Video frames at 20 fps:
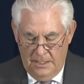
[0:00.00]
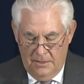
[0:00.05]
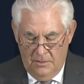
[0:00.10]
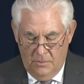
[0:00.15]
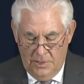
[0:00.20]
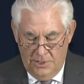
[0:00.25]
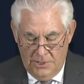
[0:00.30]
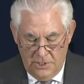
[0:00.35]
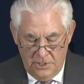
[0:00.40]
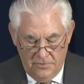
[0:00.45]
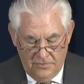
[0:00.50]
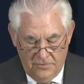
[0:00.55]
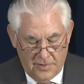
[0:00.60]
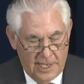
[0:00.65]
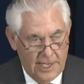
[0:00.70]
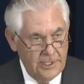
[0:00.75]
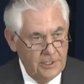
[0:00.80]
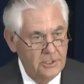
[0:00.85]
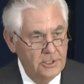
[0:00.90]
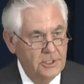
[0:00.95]
Whether you
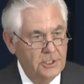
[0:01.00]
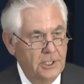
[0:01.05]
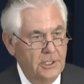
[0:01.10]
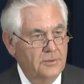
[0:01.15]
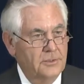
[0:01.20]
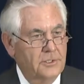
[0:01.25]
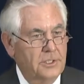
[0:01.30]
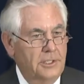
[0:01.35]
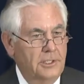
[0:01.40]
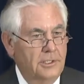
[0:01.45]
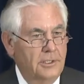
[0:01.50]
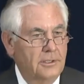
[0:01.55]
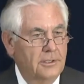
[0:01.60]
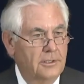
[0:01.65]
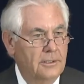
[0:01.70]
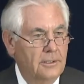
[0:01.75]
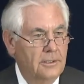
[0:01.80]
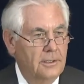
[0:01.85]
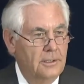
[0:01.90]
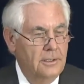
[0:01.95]
find yourselves here
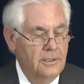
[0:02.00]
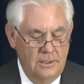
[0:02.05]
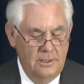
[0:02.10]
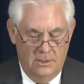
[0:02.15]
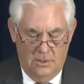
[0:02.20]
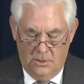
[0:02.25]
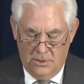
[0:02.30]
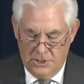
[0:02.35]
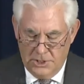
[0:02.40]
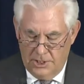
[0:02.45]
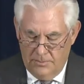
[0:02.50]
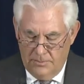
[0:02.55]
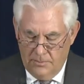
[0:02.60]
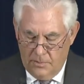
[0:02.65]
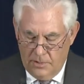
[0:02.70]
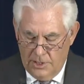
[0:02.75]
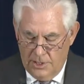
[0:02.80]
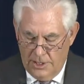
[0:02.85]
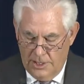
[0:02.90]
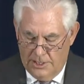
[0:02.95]
or
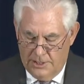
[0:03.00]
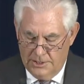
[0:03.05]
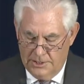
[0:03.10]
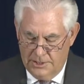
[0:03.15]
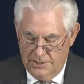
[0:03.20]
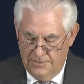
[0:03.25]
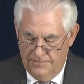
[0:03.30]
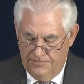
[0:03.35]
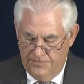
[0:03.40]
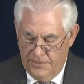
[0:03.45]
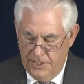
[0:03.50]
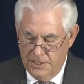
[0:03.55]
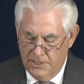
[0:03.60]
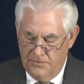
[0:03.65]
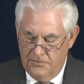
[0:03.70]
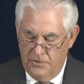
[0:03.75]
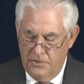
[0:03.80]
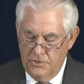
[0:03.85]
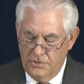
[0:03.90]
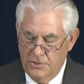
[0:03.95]
somewhere else, as
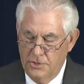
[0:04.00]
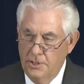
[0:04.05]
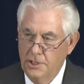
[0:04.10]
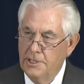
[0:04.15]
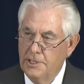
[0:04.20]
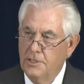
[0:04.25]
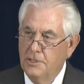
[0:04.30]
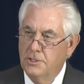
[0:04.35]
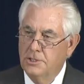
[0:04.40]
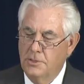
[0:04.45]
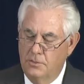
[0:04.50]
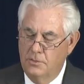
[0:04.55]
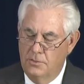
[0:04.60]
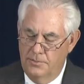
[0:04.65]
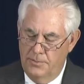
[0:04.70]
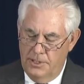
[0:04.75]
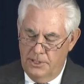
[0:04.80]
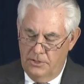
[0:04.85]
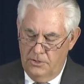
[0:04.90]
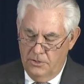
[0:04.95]
future leaders, it will
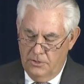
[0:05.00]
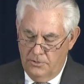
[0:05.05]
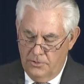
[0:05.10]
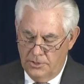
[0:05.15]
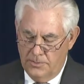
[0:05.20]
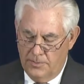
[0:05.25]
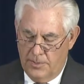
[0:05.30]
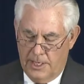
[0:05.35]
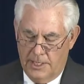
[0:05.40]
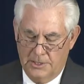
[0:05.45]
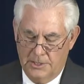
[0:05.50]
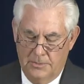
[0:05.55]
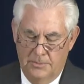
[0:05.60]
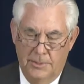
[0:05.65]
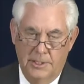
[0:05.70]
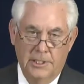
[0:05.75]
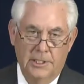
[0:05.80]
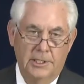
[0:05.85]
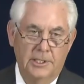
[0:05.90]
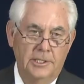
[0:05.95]
be your
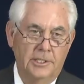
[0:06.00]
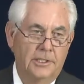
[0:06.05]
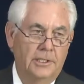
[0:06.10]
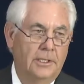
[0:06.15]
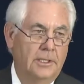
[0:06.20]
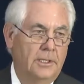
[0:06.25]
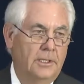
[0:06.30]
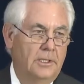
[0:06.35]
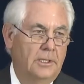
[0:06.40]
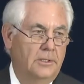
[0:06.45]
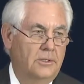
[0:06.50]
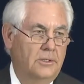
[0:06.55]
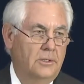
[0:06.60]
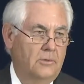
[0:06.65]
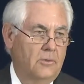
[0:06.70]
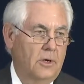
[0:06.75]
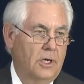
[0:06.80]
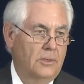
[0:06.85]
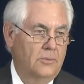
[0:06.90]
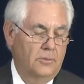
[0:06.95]
responsibility to
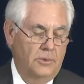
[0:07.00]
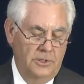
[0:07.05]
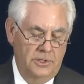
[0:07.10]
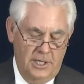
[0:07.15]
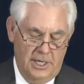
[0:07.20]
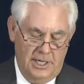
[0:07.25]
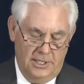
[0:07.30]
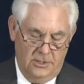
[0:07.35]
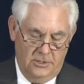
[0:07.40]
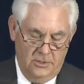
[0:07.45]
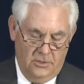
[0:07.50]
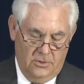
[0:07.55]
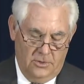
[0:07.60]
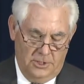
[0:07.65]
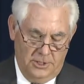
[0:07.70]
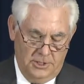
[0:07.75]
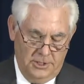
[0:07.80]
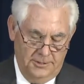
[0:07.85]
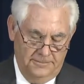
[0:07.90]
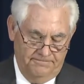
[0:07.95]
run with that
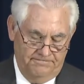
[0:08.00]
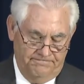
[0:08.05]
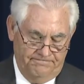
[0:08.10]
torch.